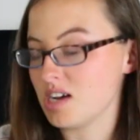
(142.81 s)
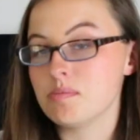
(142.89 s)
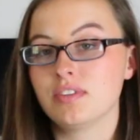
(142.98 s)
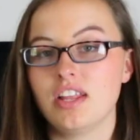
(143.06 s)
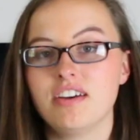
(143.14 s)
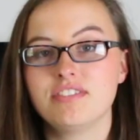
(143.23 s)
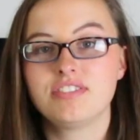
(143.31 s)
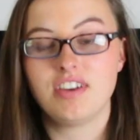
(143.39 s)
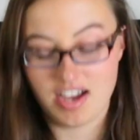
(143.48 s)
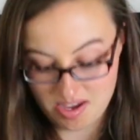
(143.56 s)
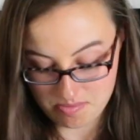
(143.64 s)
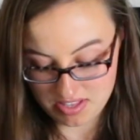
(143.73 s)
I'm in love.
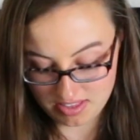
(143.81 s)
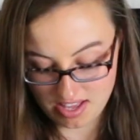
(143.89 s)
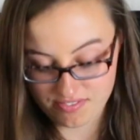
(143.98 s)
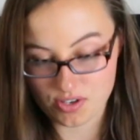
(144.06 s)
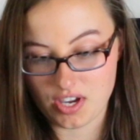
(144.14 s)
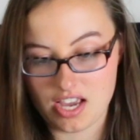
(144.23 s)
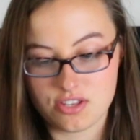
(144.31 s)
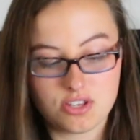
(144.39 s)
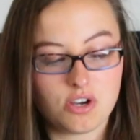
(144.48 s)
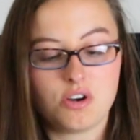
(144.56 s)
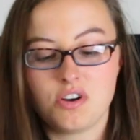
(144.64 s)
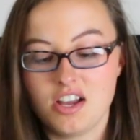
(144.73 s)
I'm in love. Okay,
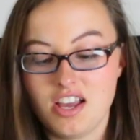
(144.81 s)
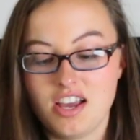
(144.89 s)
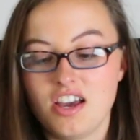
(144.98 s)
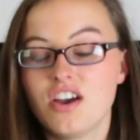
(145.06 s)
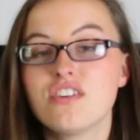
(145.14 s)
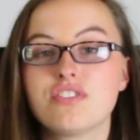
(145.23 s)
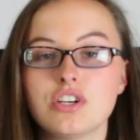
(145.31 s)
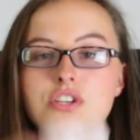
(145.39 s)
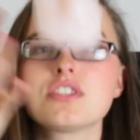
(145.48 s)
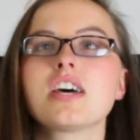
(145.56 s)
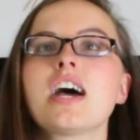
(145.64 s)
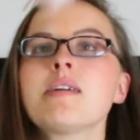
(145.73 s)
so
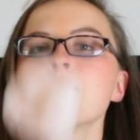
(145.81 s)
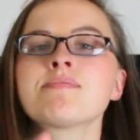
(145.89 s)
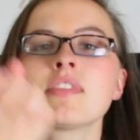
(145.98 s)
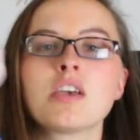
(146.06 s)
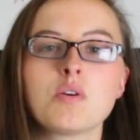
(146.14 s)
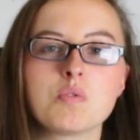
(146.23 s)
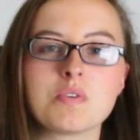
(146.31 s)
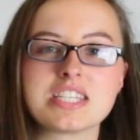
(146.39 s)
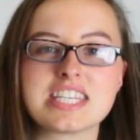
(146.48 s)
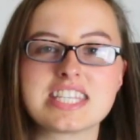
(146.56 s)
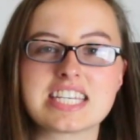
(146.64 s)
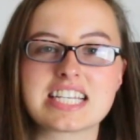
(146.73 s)
first slime was
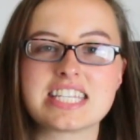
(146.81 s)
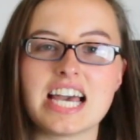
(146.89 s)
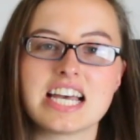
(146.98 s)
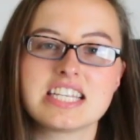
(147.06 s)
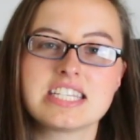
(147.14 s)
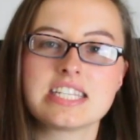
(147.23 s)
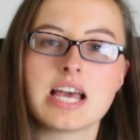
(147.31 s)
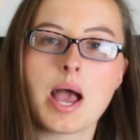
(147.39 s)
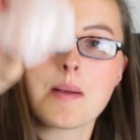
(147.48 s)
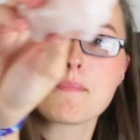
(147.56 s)
a success.